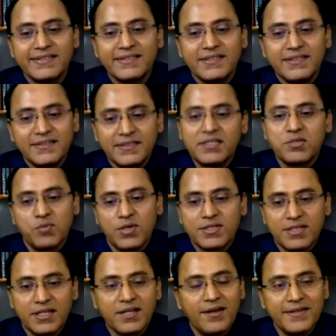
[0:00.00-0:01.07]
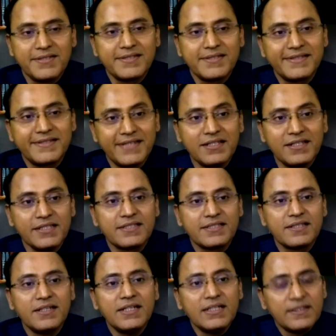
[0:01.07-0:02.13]
This is what psychology says, at least.
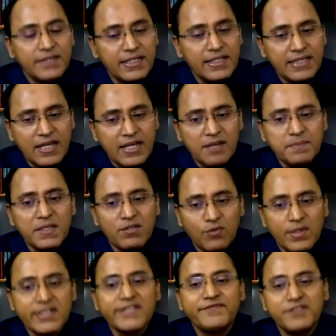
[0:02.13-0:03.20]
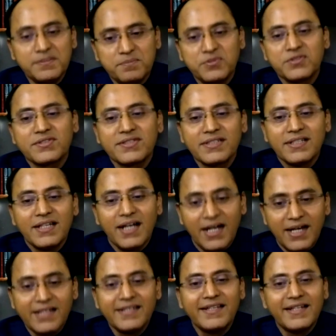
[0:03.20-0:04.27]
Then there have been wonderful books
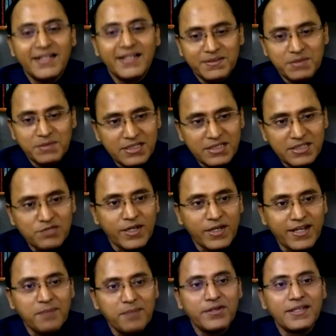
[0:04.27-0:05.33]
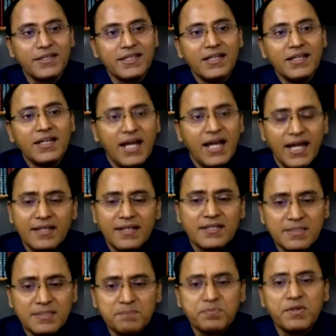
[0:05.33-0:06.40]
on uh, this vocabulary. And the
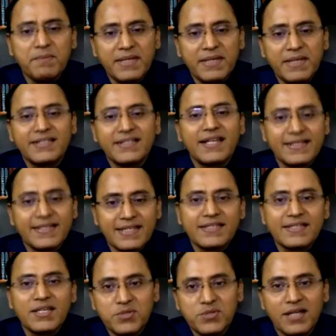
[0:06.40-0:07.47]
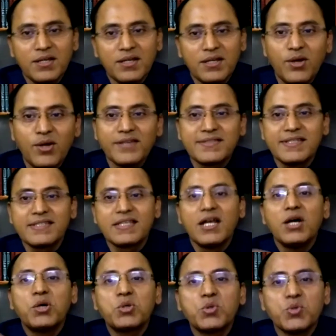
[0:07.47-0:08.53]
simple method, as I say to young lawyers, is
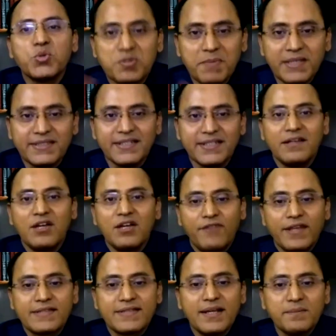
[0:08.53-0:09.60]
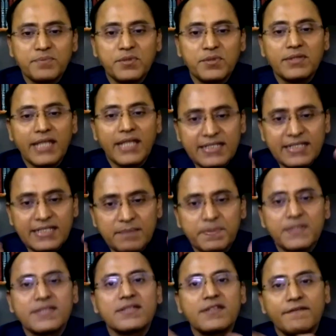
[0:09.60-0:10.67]
root method. For example,
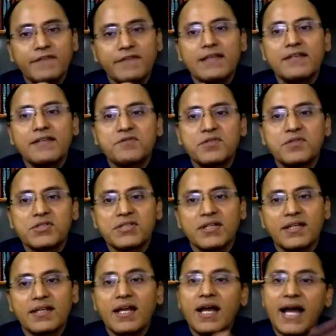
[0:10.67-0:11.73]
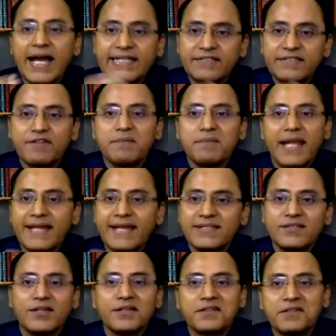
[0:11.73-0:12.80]
80% of English words are either from Latin
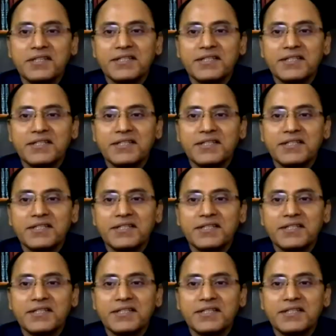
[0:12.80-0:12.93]
or Greek,